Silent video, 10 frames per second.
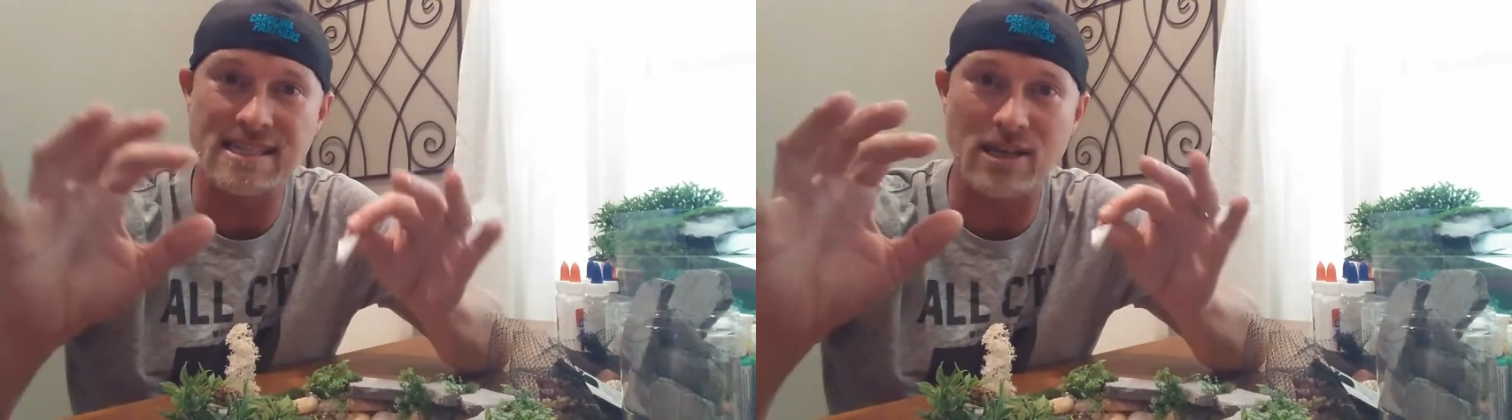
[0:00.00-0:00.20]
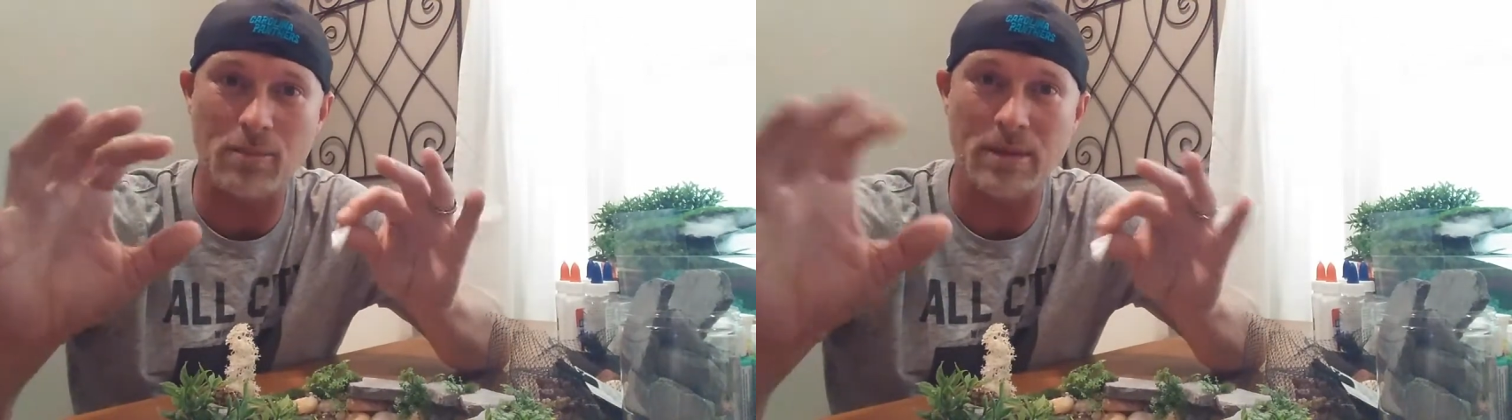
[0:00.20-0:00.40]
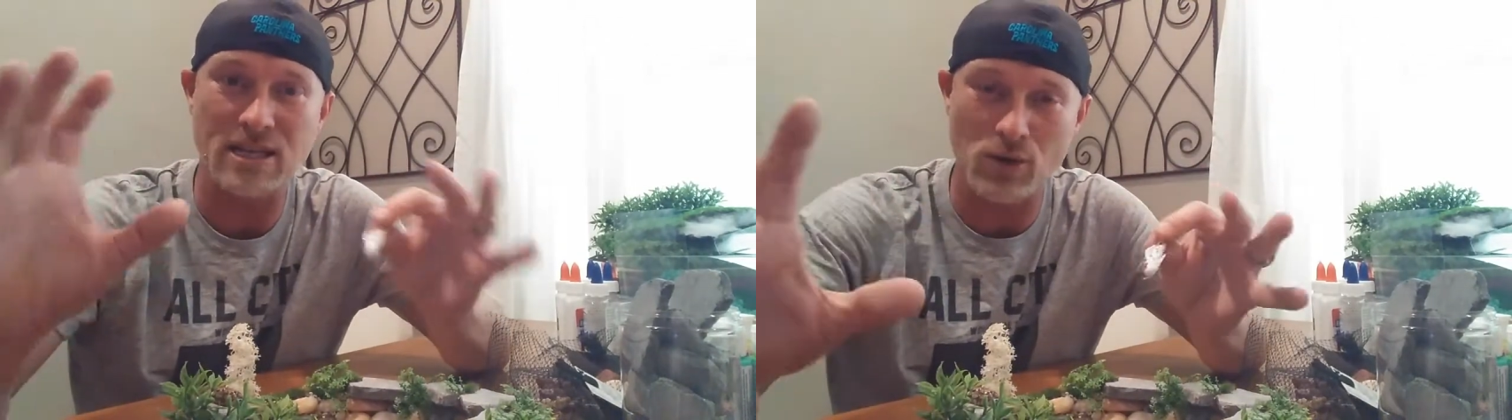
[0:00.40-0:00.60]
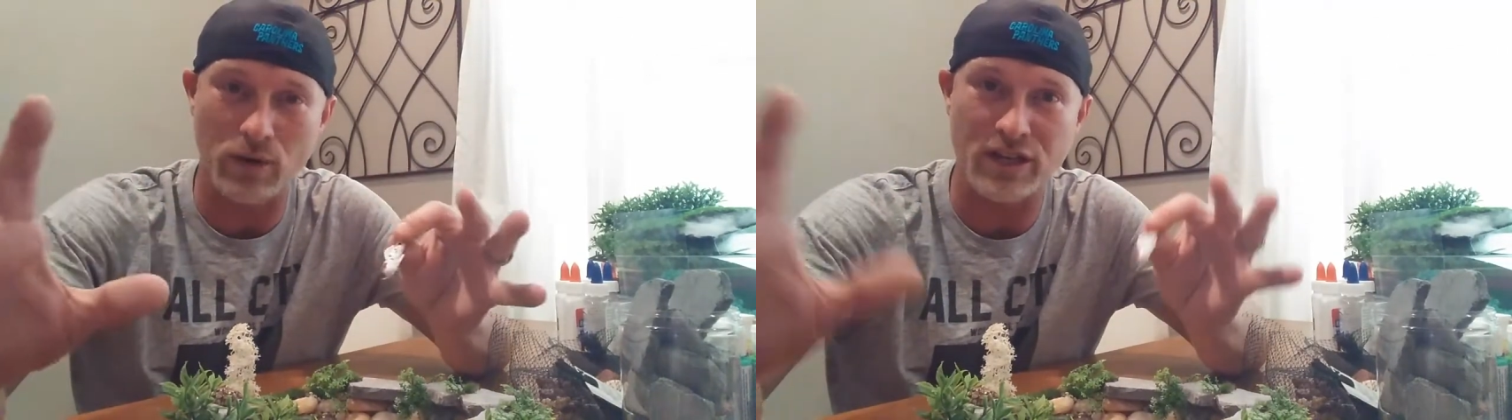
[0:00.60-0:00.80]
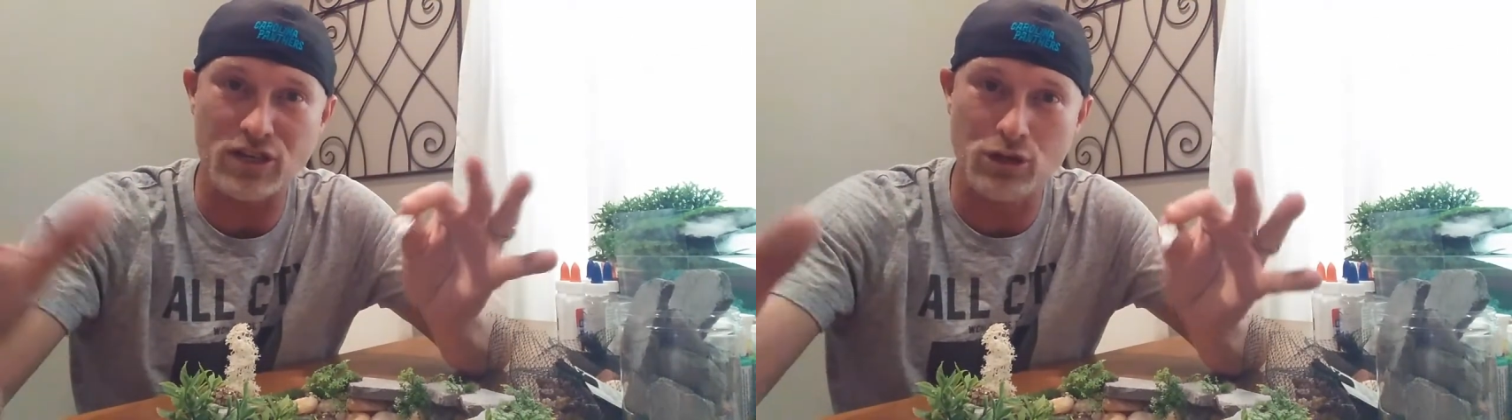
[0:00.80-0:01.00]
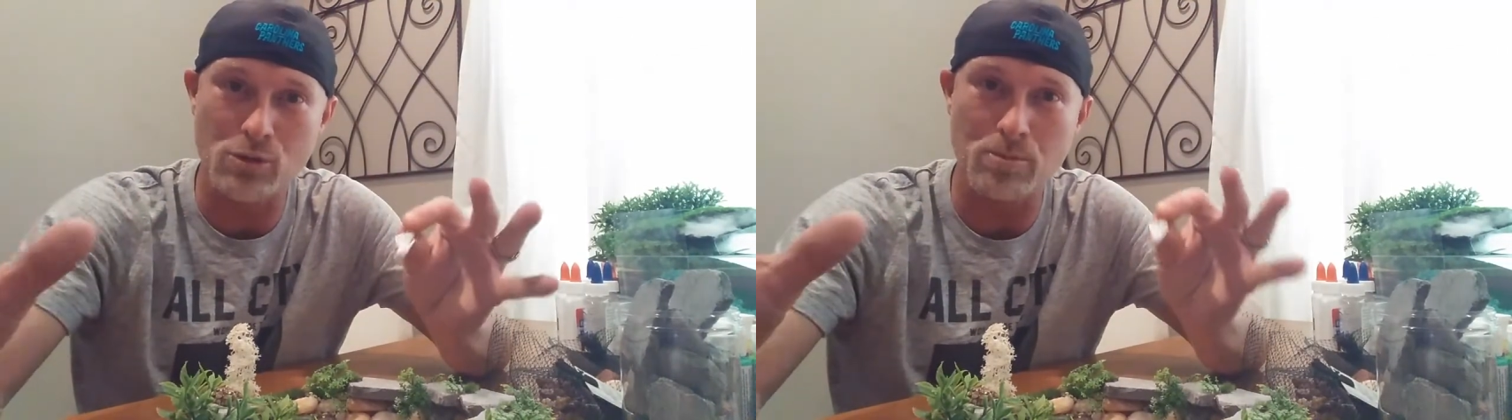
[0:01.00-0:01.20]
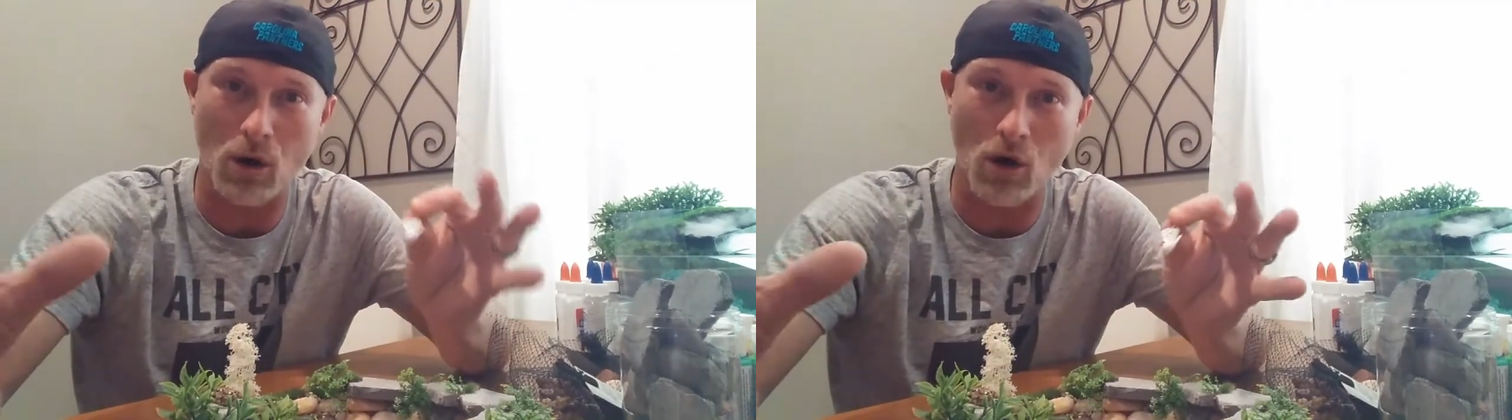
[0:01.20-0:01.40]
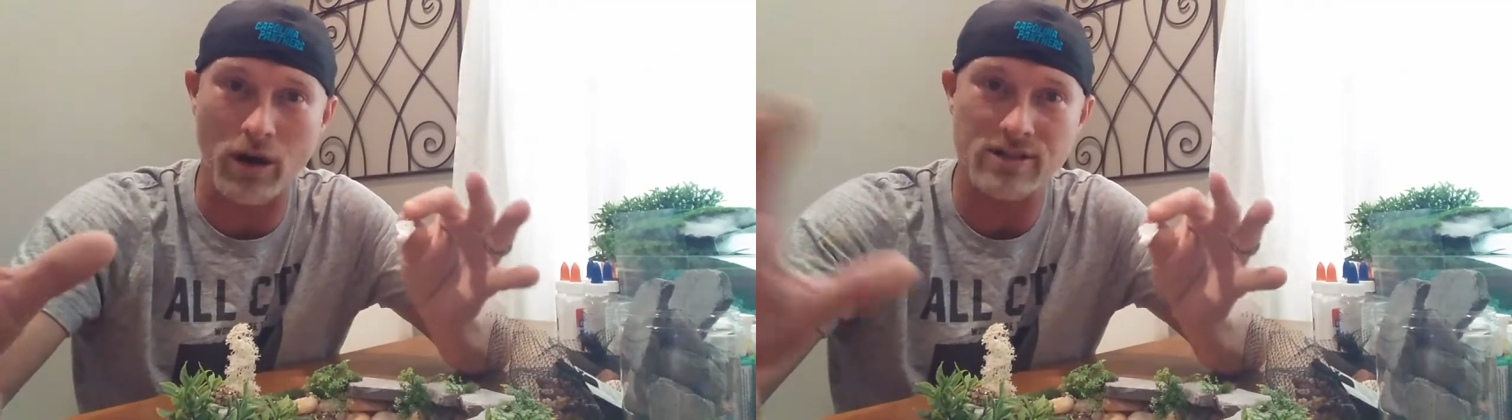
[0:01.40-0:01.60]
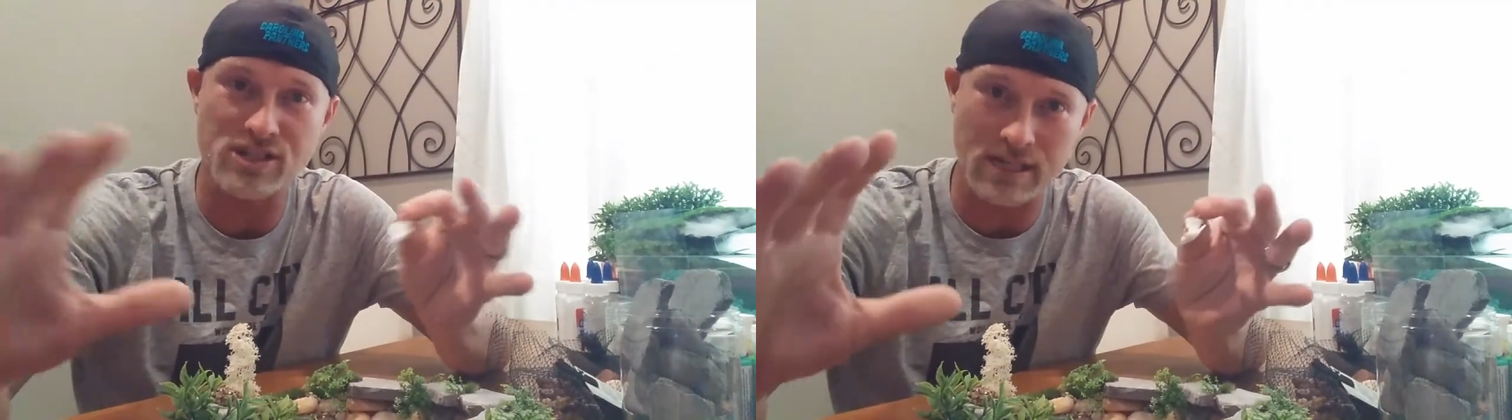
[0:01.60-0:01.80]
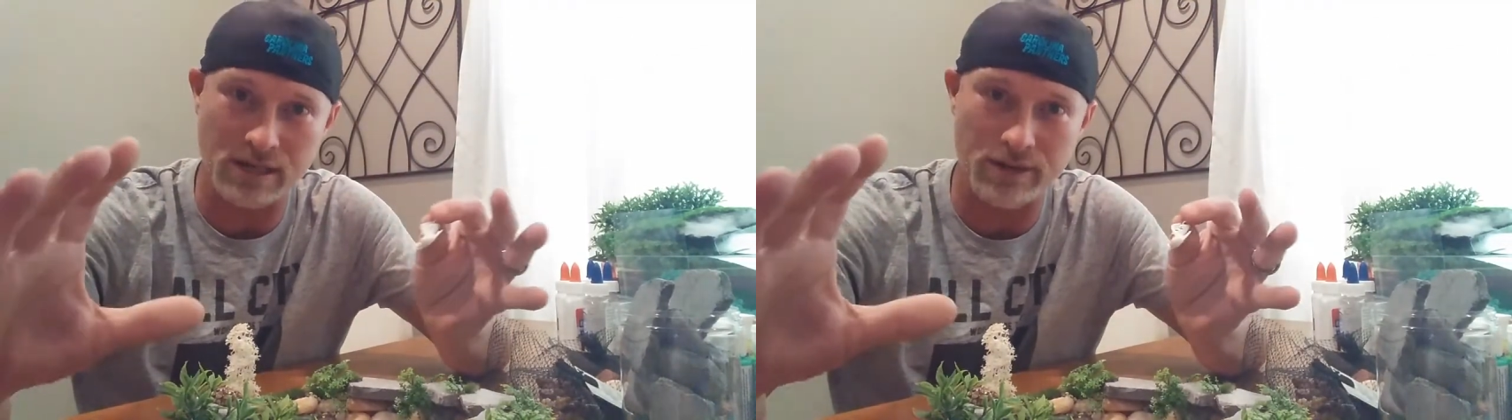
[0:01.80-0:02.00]
this is going to be sort of a
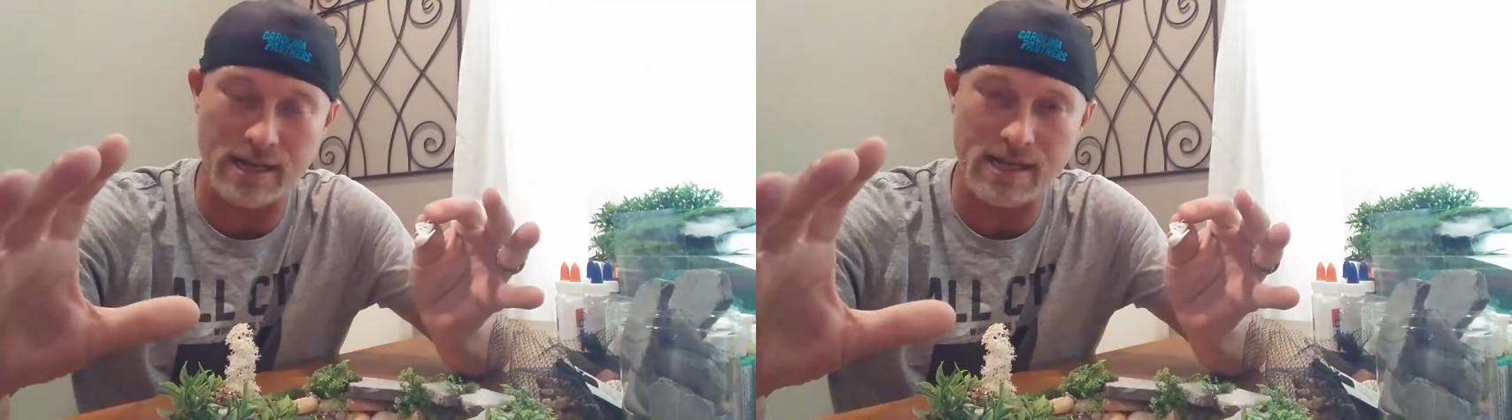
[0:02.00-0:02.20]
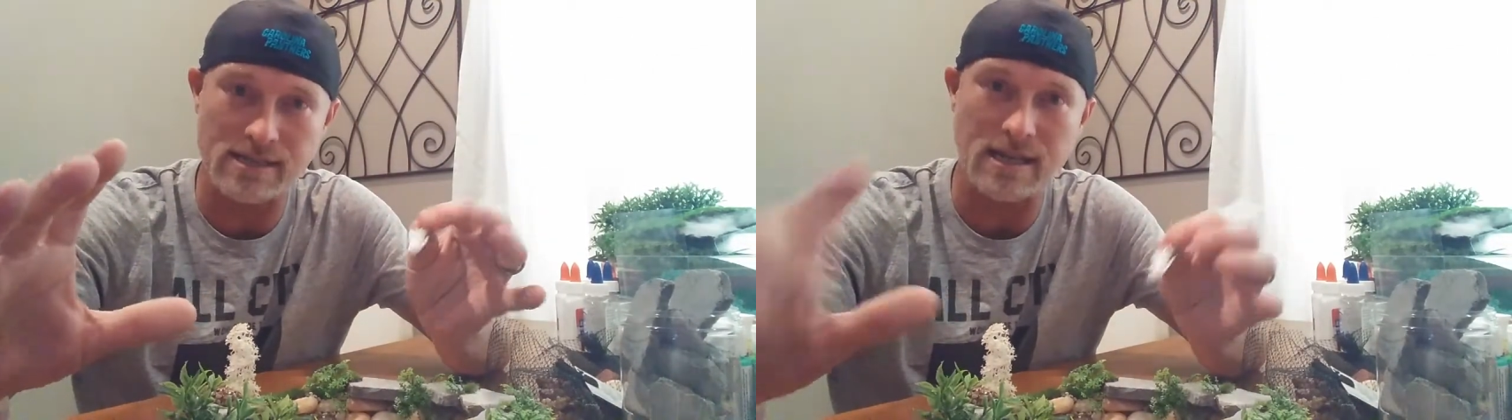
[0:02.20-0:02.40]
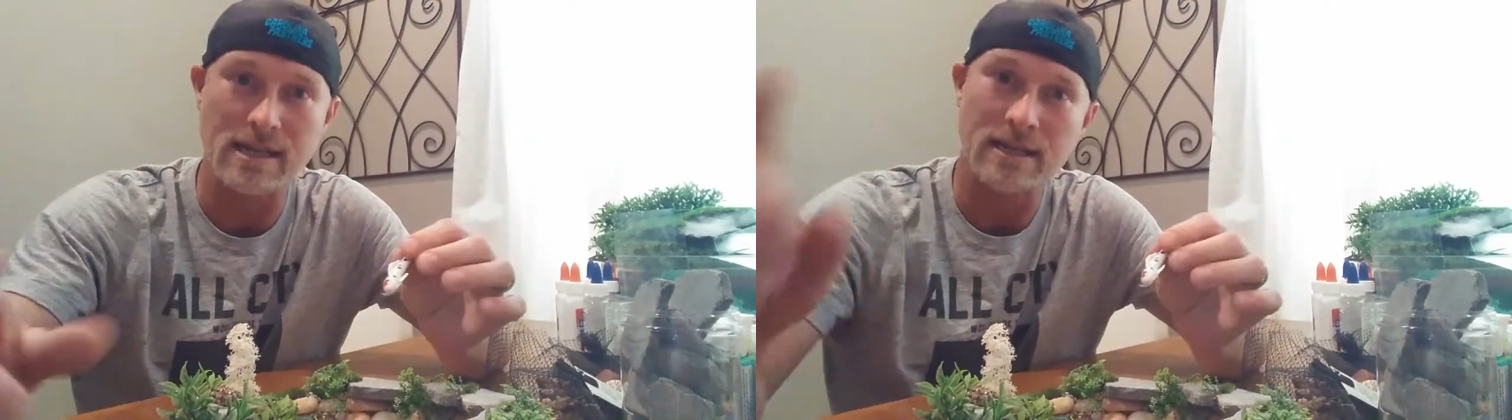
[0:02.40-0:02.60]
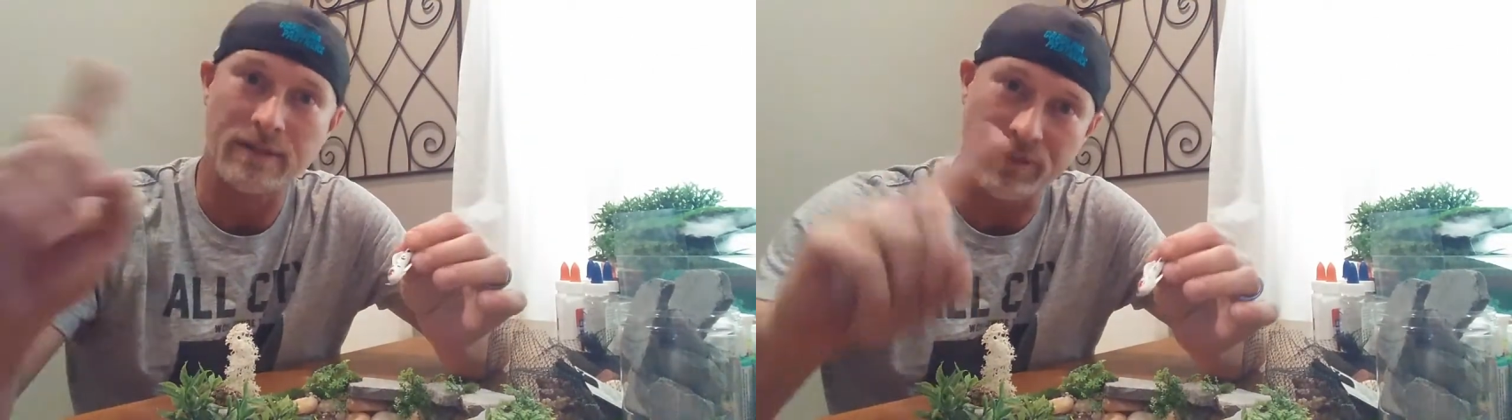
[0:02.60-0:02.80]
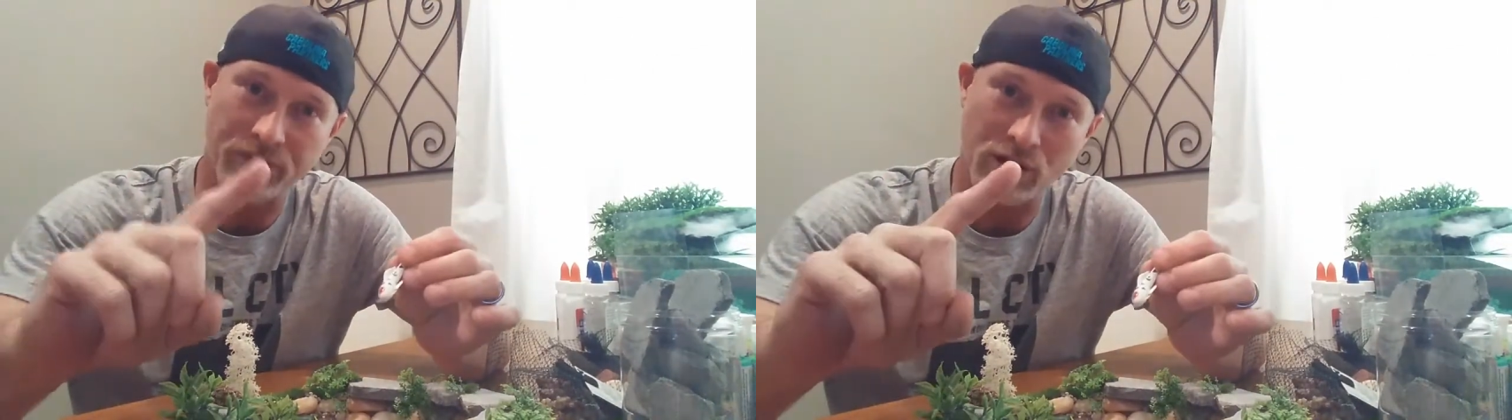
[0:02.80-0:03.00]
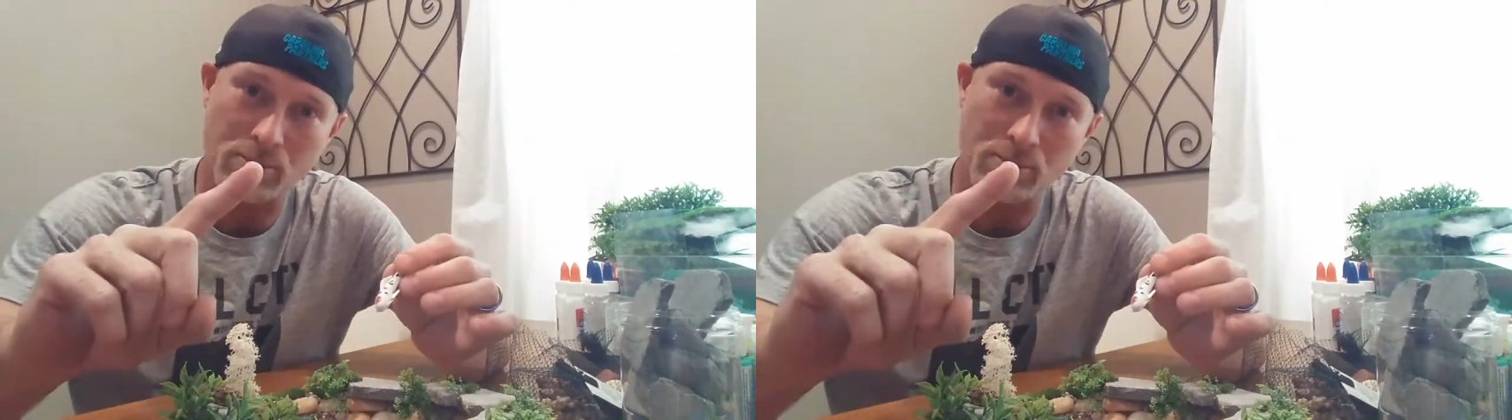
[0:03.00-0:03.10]
two-part series.